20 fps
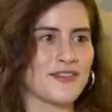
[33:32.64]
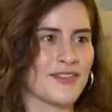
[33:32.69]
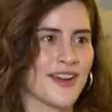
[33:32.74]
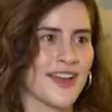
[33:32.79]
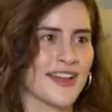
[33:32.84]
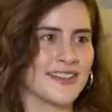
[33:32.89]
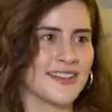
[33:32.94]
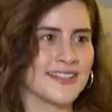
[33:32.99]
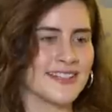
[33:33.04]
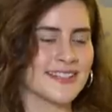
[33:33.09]

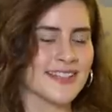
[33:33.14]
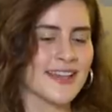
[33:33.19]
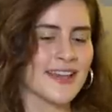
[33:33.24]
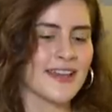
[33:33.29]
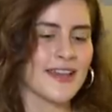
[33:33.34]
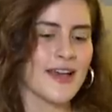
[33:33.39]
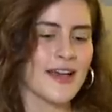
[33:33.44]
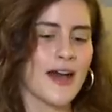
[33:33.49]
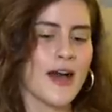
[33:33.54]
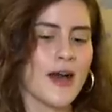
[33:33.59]
friends.
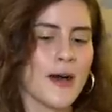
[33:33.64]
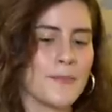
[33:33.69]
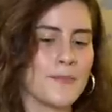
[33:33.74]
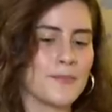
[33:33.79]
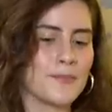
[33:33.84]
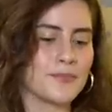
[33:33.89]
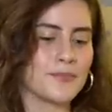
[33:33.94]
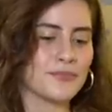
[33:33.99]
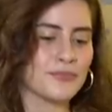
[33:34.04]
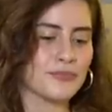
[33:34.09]

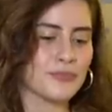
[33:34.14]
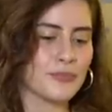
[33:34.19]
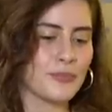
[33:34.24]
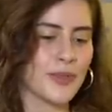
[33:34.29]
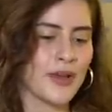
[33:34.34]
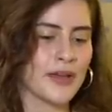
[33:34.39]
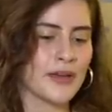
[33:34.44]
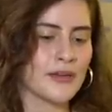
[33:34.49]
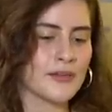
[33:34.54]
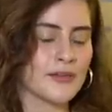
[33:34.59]
Um,
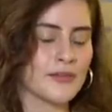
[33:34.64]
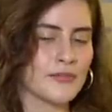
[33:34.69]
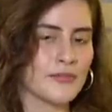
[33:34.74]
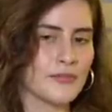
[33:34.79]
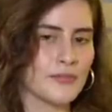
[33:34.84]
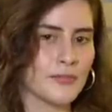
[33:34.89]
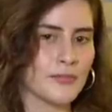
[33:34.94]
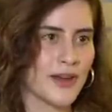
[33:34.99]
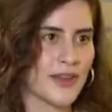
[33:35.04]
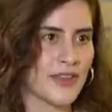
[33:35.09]
but,
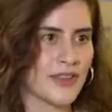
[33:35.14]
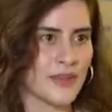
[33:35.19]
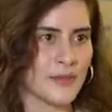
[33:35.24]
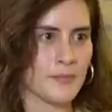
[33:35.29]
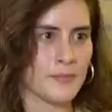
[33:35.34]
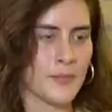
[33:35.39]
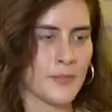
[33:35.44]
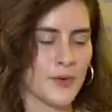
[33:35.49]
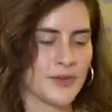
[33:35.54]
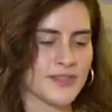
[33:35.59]
but I think
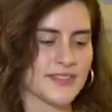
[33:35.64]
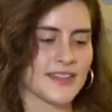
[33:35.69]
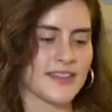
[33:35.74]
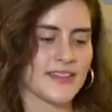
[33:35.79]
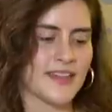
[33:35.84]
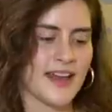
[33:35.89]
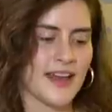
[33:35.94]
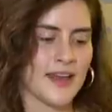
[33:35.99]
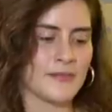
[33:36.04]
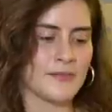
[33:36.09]
mostly
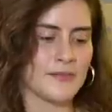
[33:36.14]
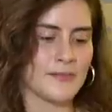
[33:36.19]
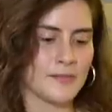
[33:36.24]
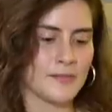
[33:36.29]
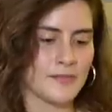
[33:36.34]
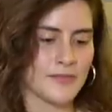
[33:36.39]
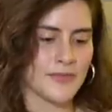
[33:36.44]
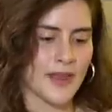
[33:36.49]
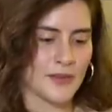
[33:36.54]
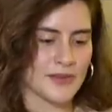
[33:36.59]
that,
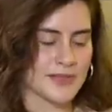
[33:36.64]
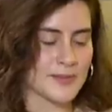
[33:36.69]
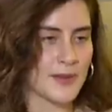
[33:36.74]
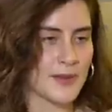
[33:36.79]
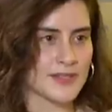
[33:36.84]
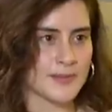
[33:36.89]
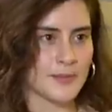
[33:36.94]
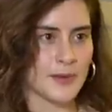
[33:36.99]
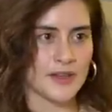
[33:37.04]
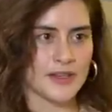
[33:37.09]
that
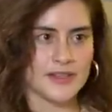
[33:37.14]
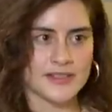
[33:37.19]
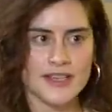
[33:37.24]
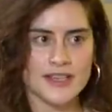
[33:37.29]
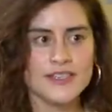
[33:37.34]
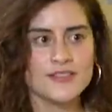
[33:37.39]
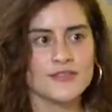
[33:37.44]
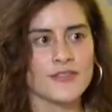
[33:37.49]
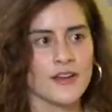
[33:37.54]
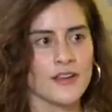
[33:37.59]
responsibility
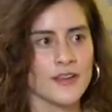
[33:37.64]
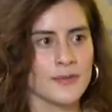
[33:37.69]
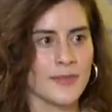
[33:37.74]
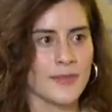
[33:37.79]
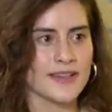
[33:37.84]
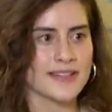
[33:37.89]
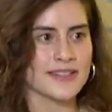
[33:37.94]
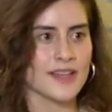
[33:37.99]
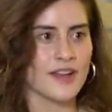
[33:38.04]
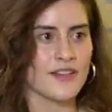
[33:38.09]
does fall on
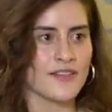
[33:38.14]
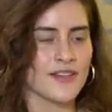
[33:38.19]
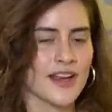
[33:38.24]
myself,